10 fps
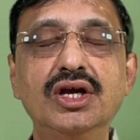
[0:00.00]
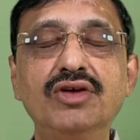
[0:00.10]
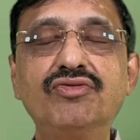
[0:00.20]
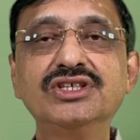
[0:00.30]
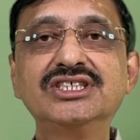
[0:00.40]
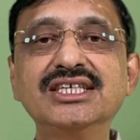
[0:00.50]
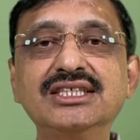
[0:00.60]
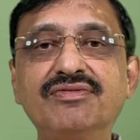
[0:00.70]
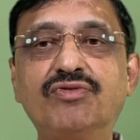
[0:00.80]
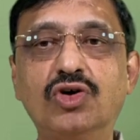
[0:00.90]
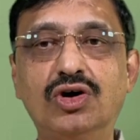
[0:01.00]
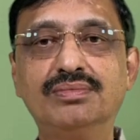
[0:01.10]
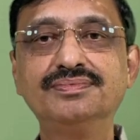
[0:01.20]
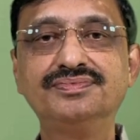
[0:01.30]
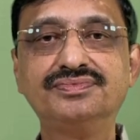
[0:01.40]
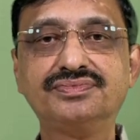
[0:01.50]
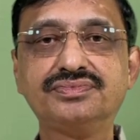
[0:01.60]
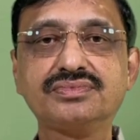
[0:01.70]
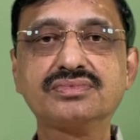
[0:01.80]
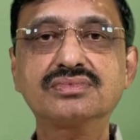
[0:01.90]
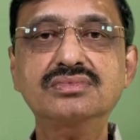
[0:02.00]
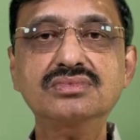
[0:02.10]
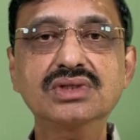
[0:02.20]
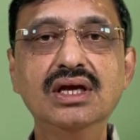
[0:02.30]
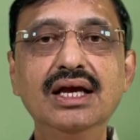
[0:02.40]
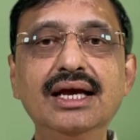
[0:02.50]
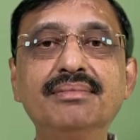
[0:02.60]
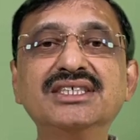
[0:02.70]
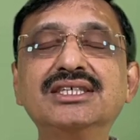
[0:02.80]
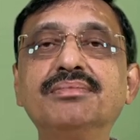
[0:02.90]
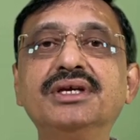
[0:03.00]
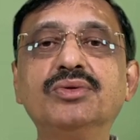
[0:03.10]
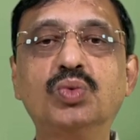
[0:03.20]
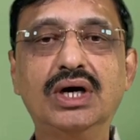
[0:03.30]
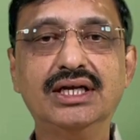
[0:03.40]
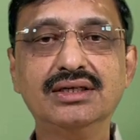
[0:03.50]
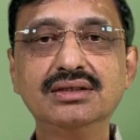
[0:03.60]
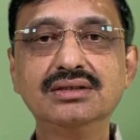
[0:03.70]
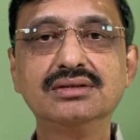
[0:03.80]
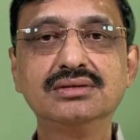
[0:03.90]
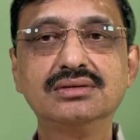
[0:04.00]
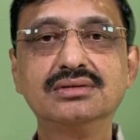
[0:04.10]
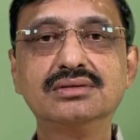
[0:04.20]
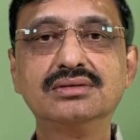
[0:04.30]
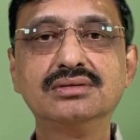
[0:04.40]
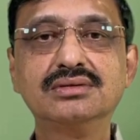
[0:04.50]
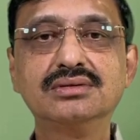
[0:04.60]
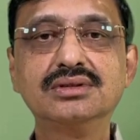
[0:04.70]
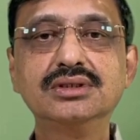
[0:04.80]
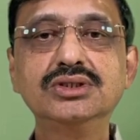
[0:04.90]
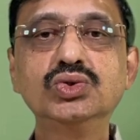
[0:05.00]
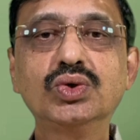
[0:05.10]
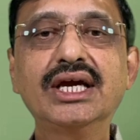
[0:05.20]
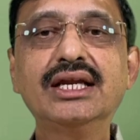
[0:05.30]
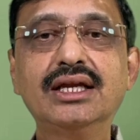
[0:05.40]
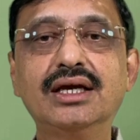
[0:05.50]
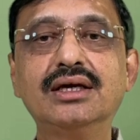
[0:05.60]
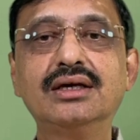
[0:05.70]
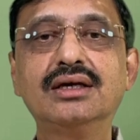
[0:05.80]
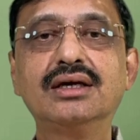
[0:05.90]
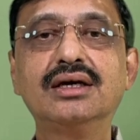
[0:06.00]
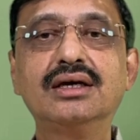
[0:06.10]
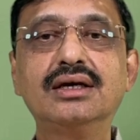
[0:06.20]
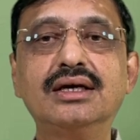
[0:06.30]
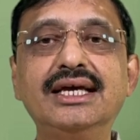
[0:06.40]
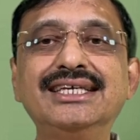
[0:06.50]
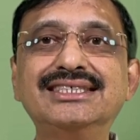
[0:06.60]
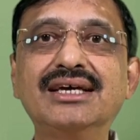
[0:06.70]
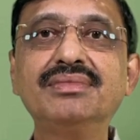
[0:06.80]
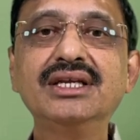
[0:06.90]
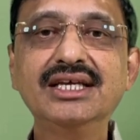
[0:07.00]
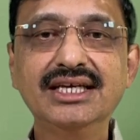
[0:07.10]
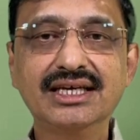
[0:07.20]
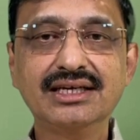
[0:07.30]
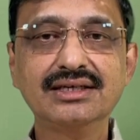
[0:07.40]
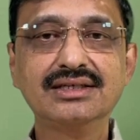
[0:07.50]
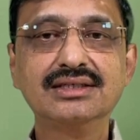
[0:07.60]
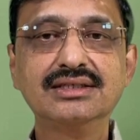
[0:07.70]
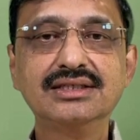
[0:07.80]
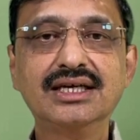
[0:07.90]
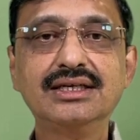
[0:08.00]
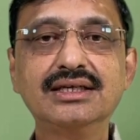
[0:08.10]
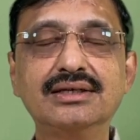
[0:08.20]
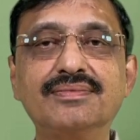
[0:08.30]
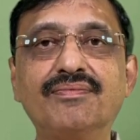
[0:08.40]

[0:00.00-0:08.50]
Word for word: If we check the form MSME 1, you can uh, examine here that